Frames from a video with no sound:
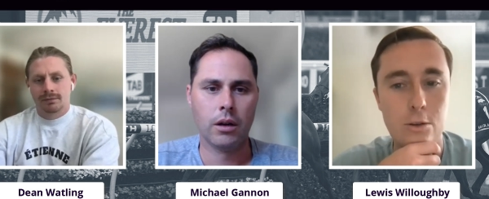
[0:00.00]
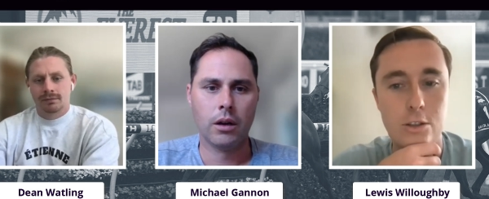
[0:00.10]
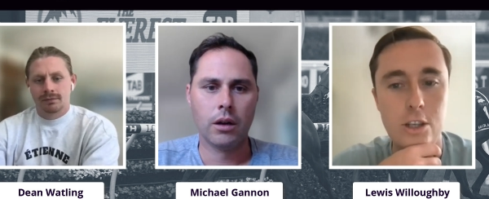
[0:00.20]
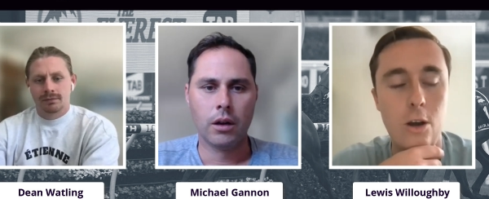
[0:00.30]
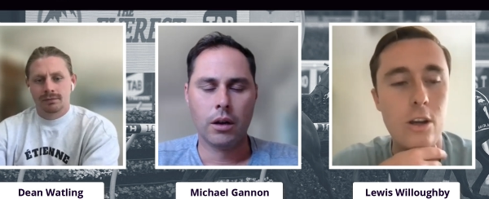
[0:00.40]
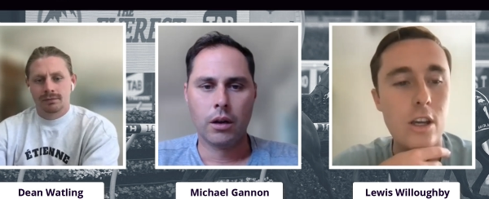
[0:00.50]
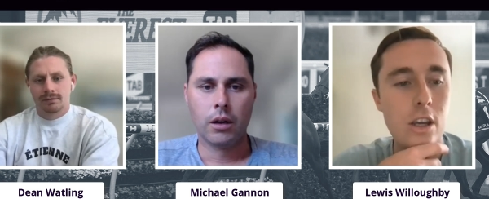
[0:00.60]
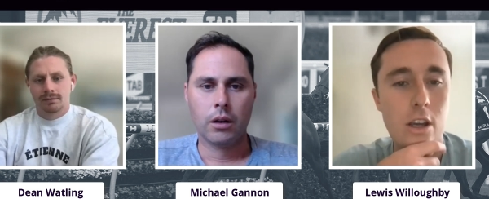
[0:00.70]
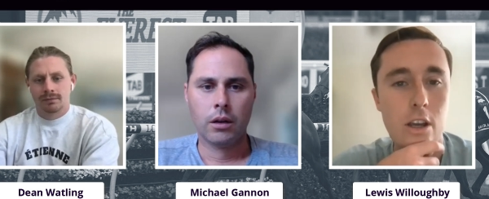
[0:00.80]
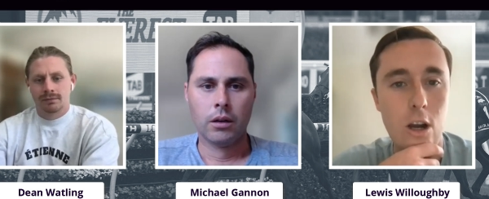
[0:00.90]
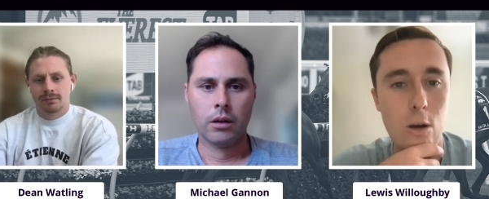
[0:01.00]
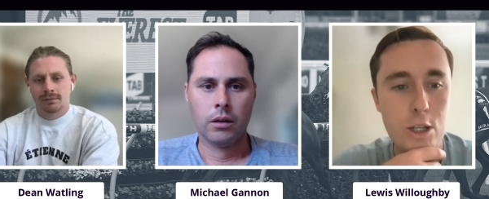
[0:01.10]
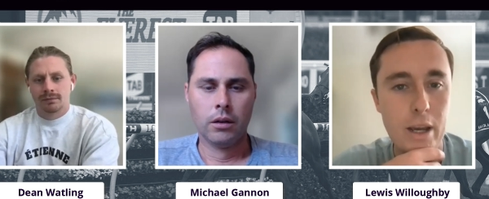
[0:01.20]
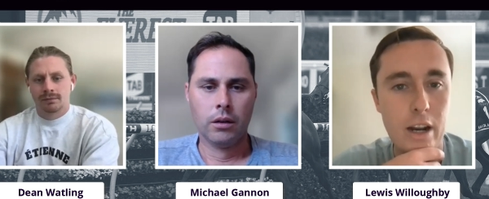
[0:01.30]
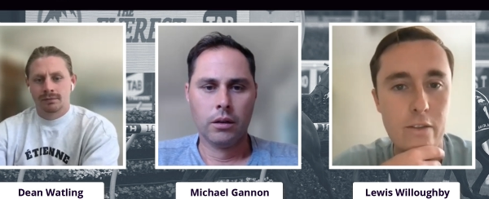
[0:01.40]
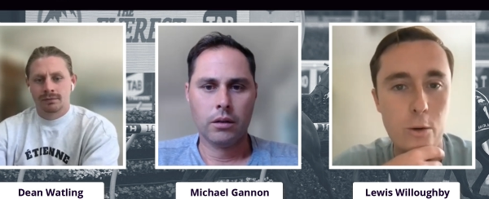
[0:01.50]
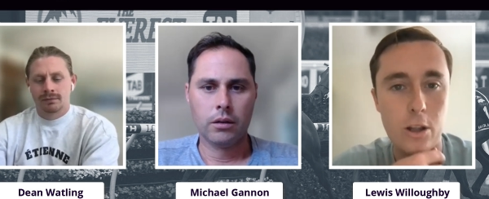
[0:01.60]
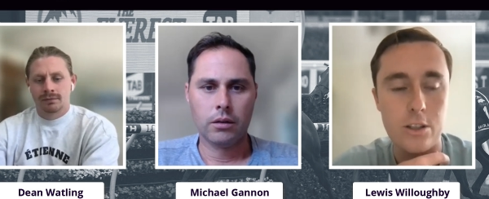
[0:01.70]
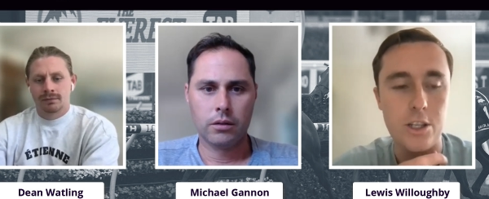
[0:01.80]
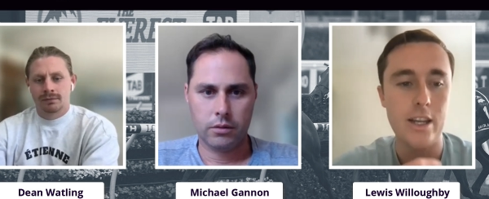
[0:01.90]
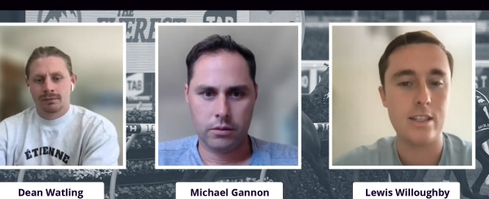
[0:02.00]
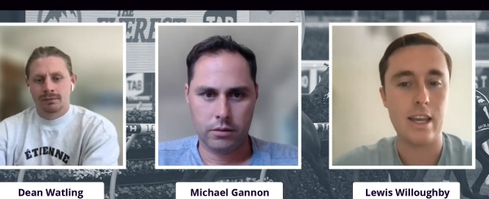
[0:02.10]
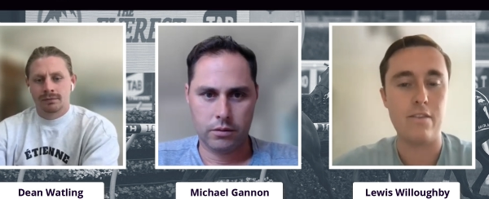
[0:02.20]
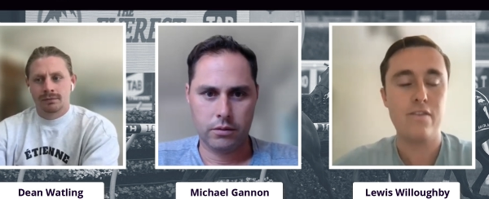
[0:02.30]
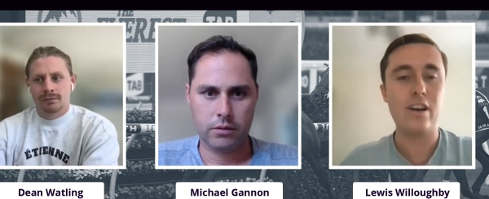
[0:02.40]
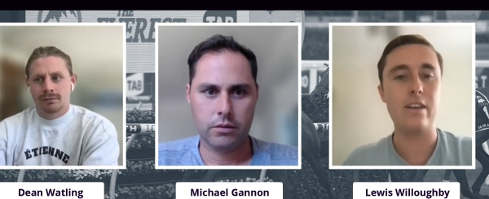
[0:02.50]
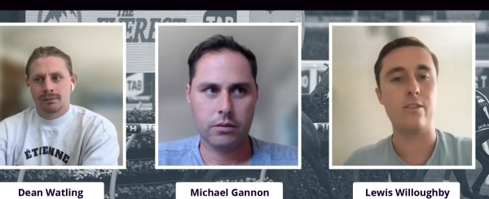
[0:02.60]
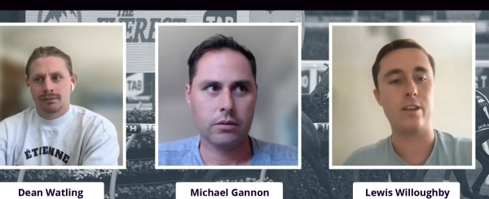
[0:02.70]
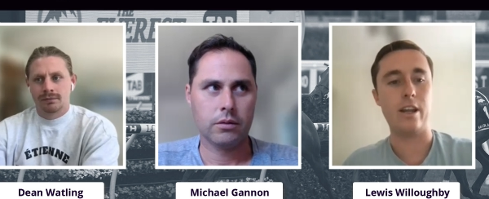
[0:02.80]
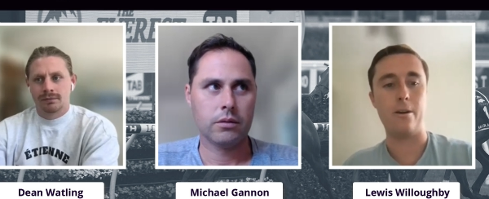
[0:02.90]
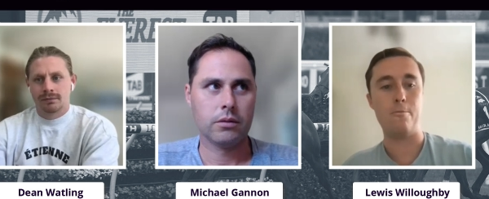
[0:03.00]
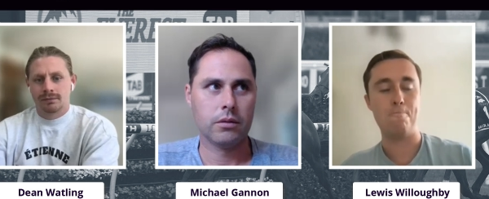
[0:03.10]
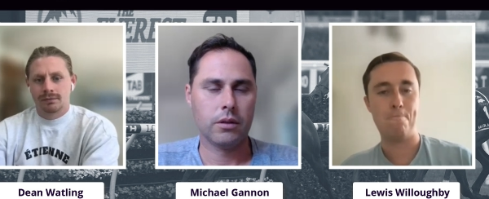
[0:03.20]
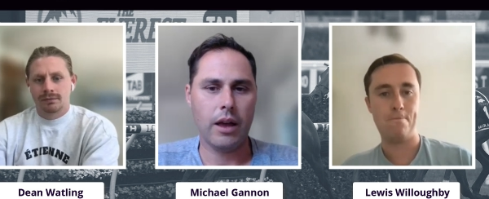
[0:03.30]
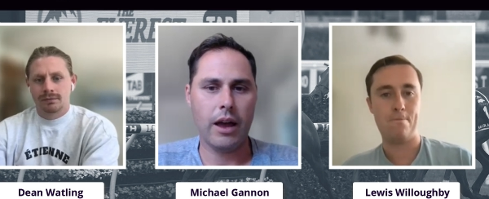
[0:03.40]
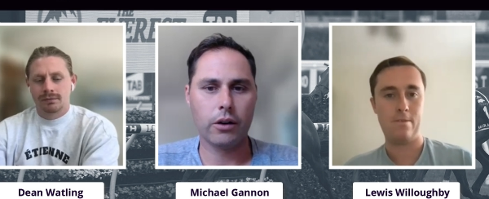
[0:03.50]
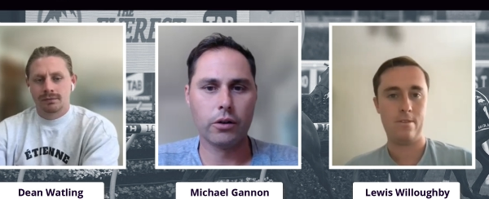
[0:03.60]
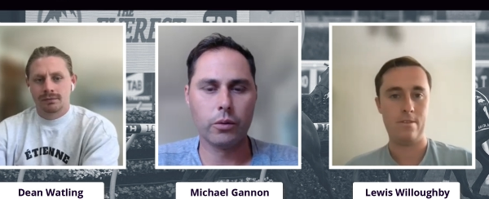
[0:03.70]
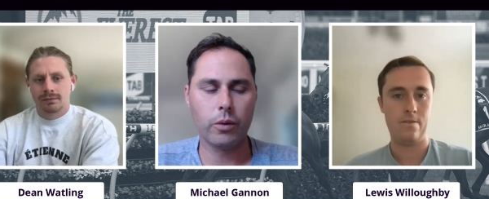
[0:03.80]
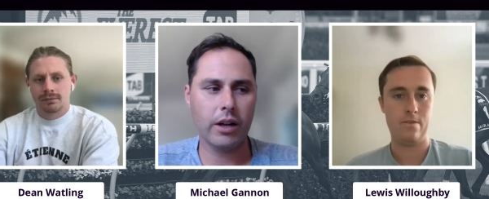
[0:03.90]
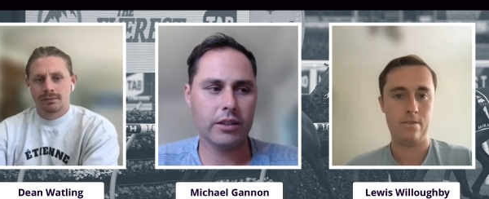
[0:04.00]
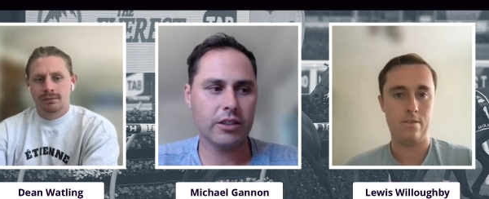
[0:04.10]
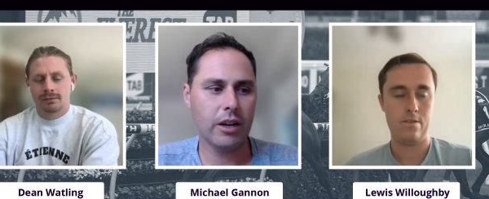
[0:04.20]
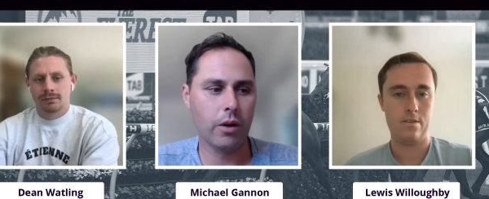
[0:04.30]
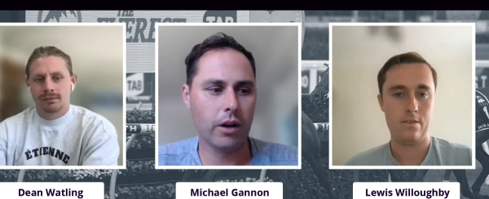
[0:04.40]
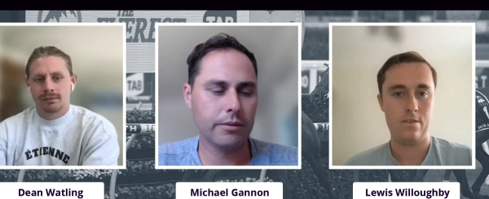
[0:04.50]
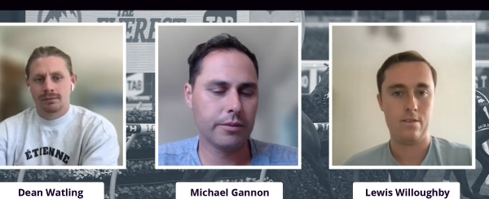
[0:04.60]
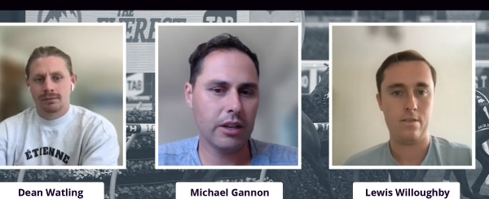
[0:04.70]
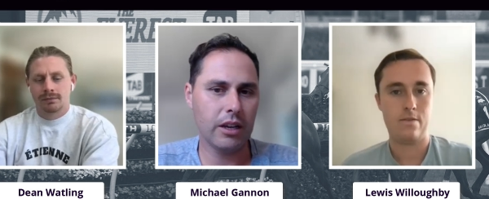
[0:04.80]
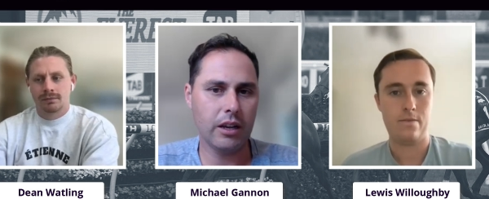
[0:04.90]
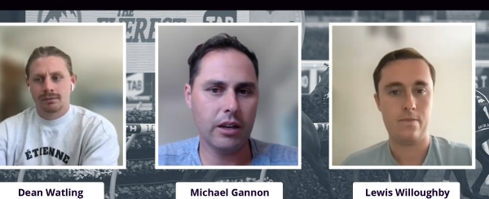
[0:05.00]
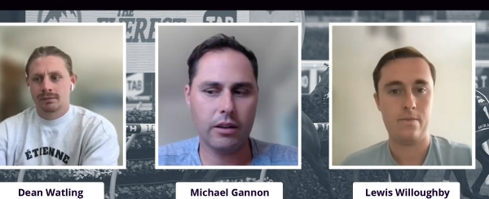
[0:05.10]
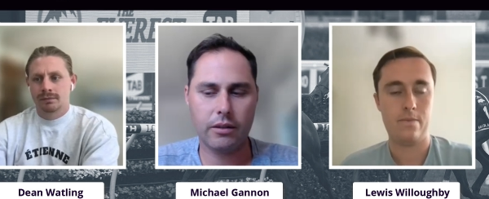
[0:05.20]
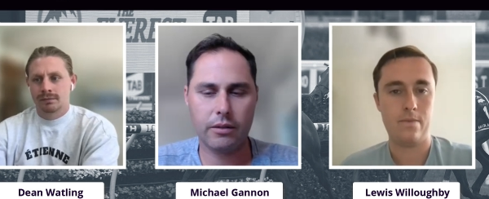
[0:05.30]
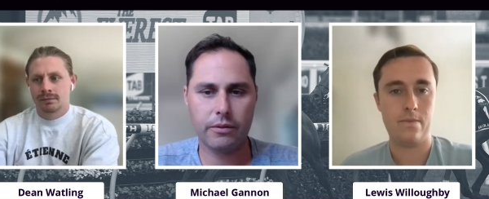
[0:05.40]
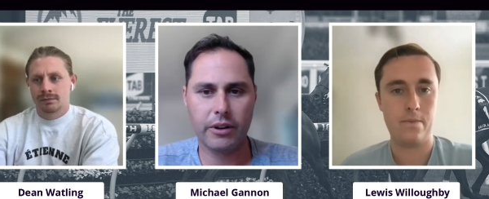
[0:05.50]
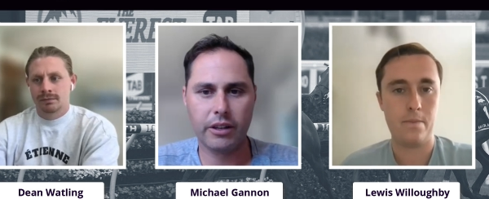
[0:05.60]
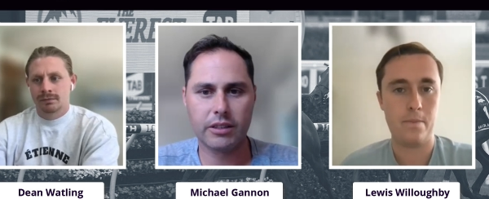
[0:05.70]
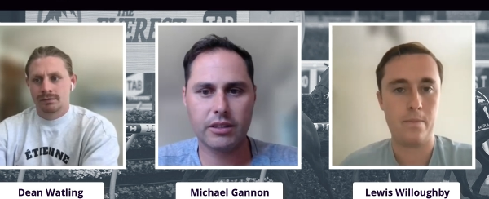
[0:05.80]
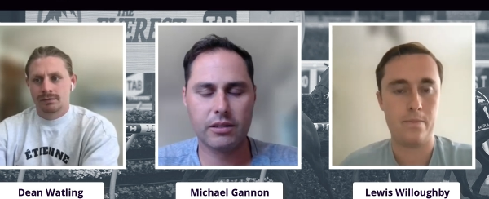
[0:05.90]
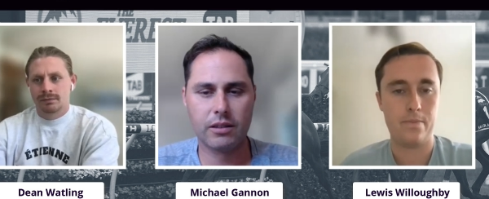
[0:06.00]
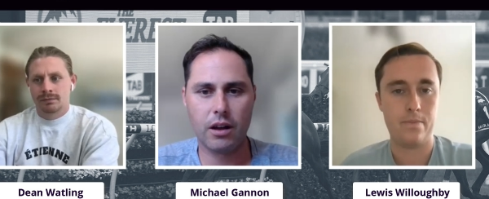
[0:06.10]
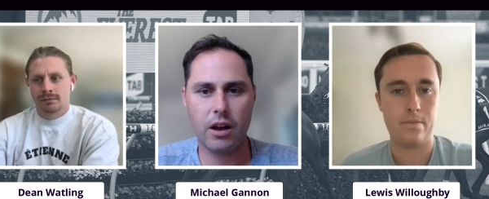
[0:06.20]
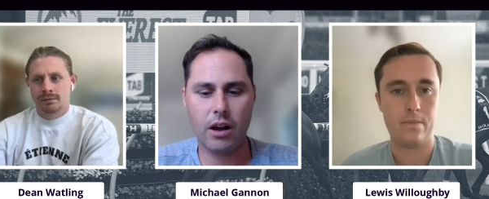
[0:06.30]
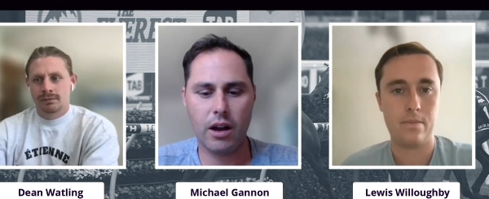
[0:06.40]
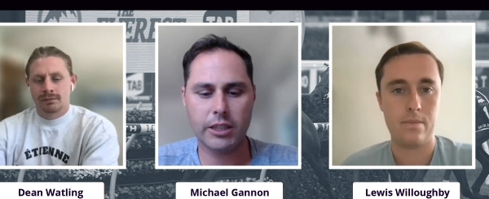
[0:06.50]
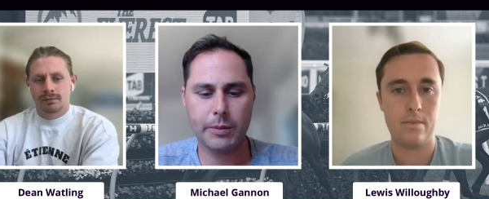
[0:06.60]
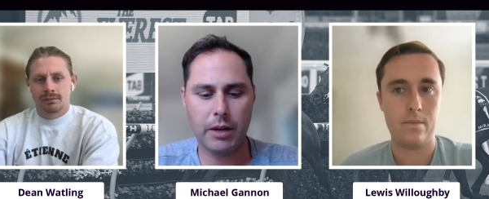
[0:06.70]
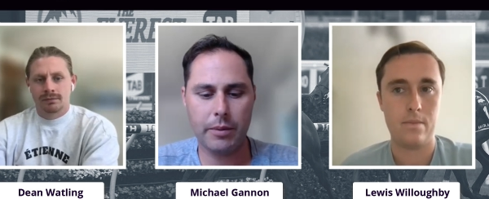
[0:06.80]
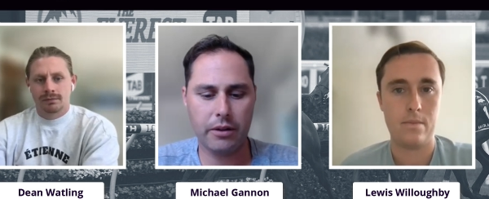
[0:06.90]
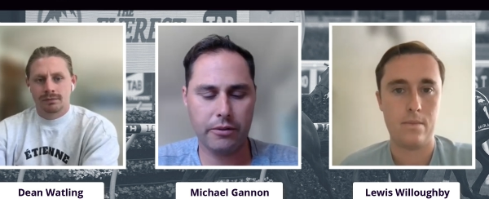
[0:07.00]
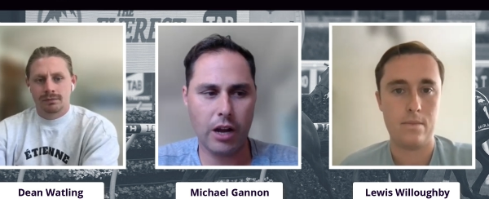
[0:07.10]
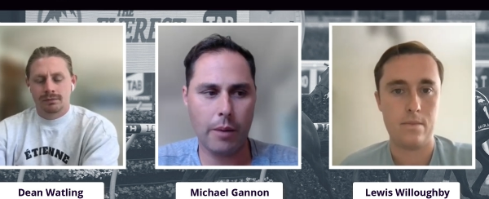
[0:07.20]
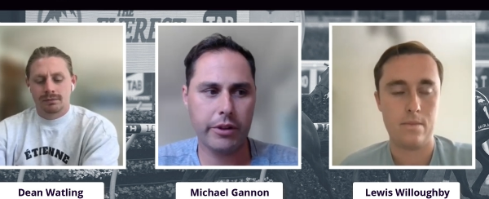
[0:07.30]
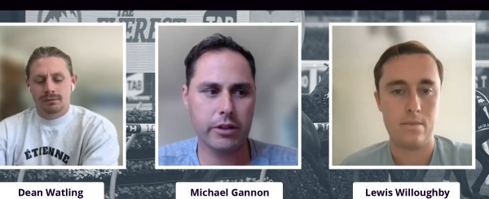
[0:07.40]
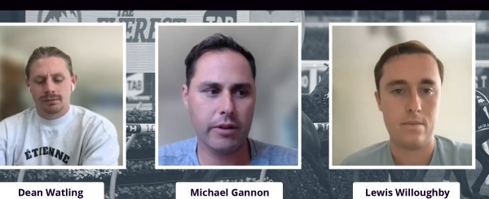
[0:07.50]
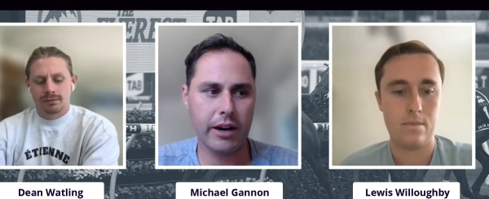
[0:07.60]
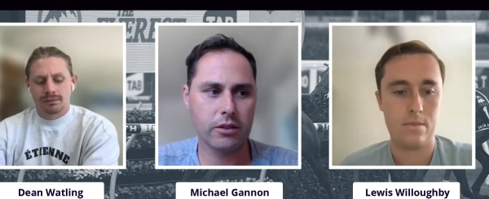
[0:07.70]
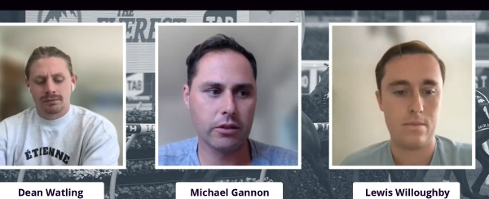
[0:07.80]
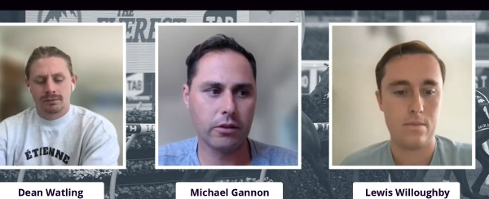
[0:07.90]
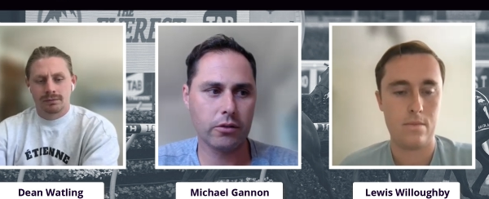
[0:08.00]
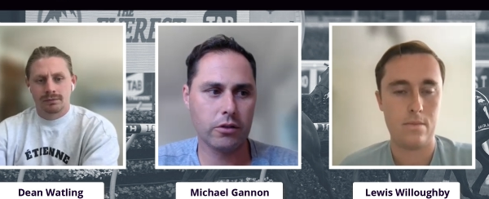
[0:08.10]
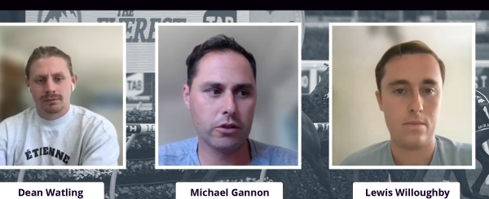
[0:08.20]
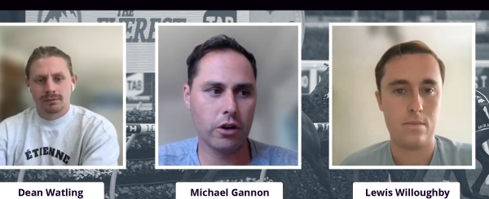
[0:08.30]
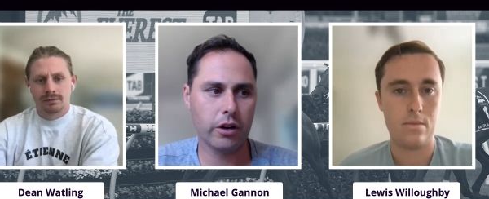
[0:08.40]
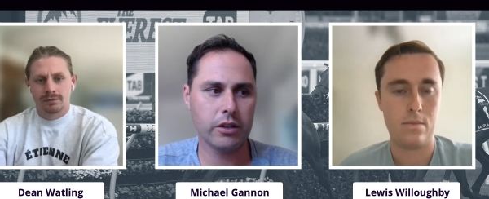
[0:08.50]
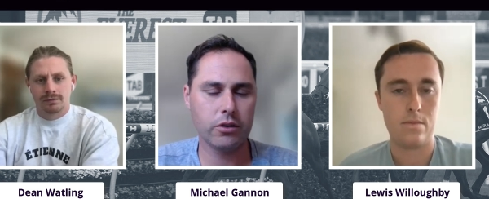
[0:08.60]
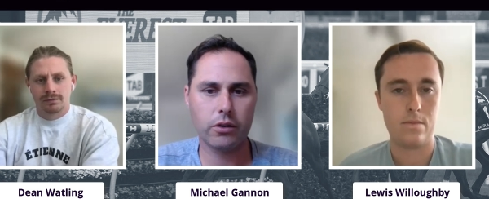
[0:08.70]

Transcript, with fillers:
Speaker 1: So I wish about it, $4 chance and favourite, Gano.
Speaker 2: How good. Well, I'll tell you what, here, fellas, I spent a bit of time on this race looking through the jockeys,